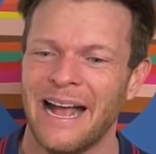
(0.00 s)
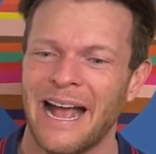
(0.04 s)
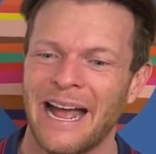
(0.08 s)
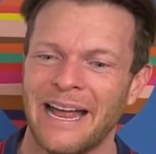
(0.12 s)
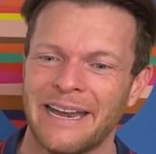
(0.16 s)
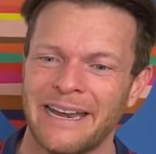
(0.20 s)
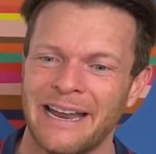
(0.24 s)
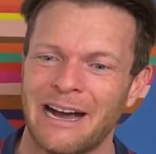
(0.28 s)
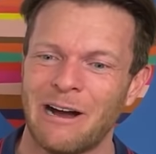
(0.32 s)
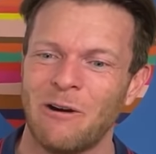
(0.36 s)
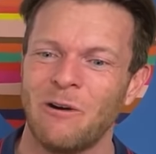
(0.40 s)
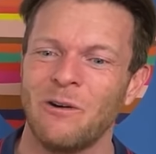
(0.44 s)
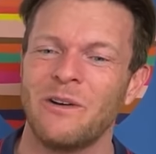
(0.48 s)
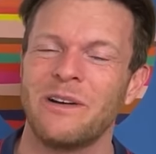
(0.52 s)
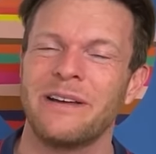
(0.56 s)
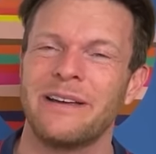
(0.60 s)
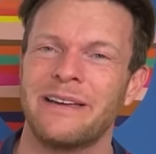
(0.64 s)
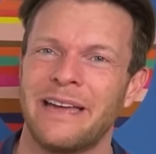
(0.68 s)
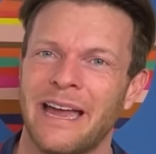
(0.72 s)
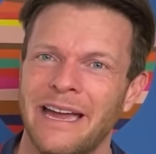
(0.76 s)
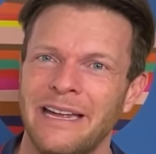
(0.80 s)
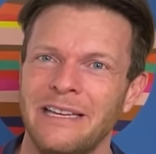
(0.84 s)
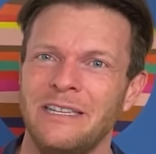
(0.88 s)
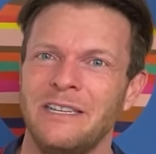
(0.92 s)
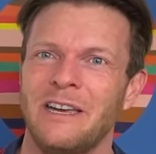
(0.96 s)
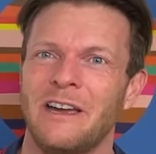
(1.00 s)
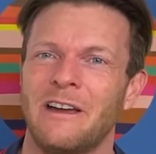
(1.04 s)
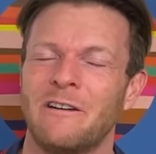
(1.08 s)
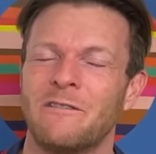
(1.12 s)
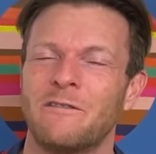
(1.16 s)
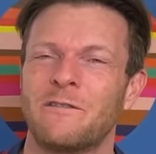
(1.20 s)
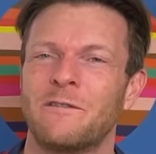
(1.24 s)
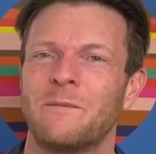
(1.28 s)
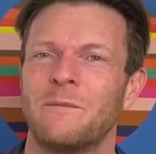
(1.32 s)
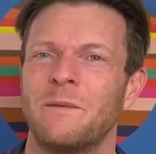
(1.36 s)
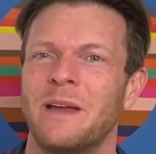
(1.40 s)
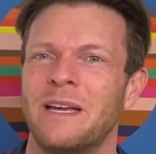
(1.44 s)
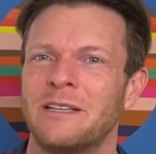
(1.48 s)
And now
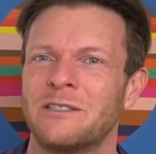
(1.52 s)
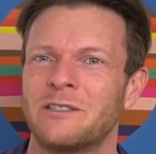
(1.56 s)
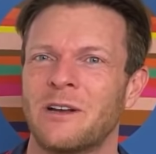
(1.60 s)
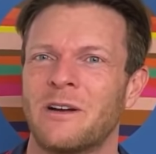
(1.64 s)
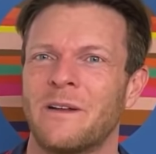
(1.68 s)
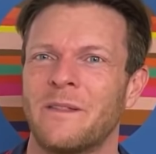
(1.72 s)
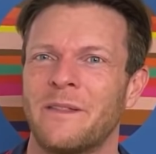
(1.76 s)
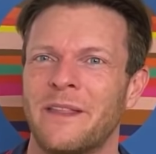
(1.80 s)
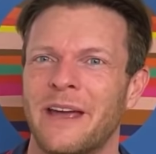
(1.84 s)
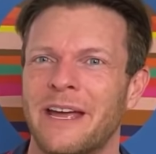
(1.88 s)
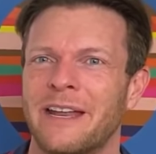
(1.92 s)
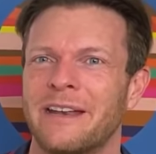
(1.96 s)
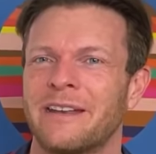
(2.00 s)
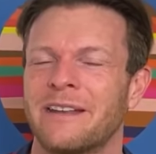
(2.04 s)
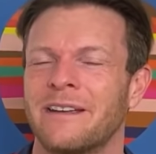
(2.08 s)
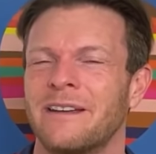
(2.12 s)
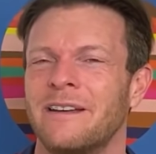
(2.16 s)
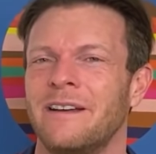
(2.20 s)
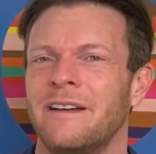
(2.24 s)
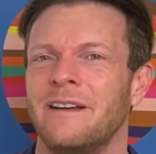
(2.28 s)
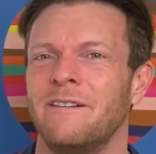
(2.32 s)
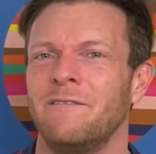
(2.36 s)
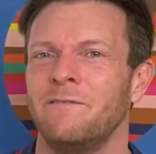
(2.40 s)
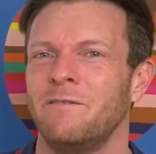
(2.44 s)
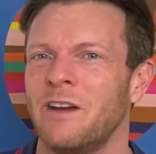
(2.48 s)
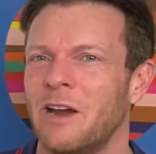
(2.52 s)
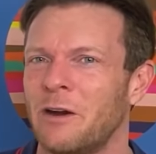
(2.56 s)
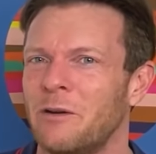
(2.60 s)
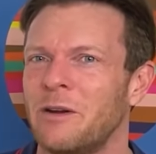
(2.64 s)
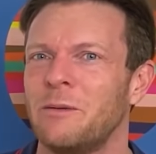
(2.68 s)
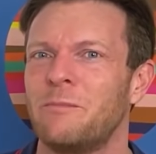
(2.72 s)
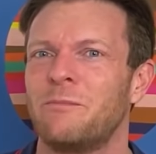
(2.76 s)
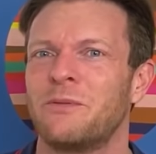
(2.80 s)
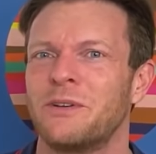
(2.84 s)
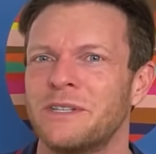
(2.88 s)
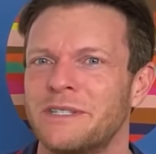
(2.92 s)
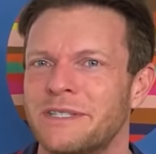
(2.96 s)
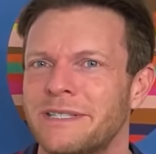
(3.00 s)
KGF is on that
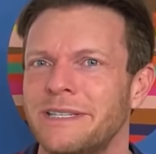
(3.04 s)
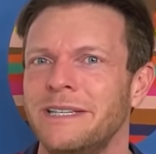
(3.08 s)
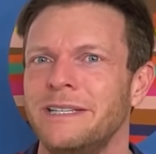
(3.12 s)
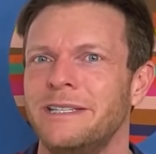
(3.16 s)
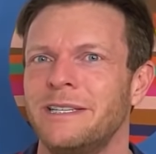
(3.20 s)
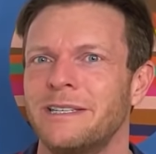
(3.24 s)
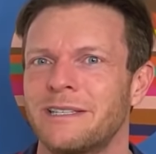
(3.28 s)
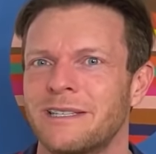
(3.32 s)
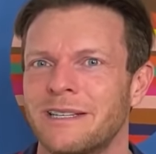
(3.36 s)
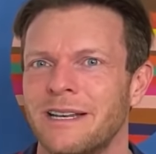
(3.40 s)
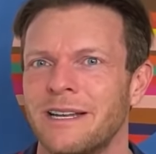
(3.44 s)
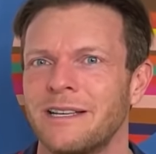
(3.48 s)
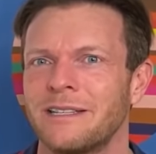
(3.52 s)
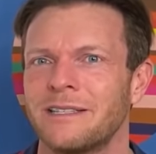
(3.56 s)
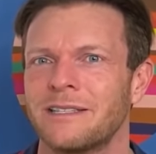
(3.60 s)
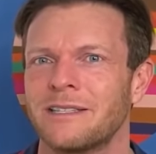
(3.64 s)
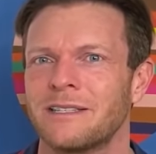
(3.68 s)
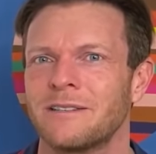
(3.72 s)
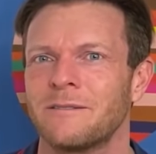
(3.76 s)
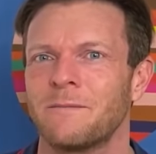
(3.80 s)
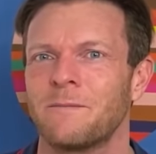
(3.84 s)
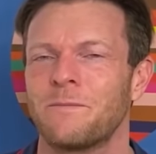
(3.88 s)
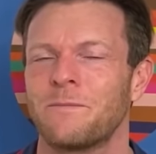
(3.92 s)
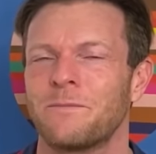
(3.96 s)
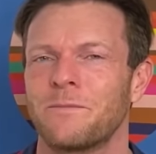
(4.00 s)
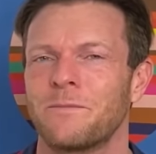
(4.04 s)
very prestigious list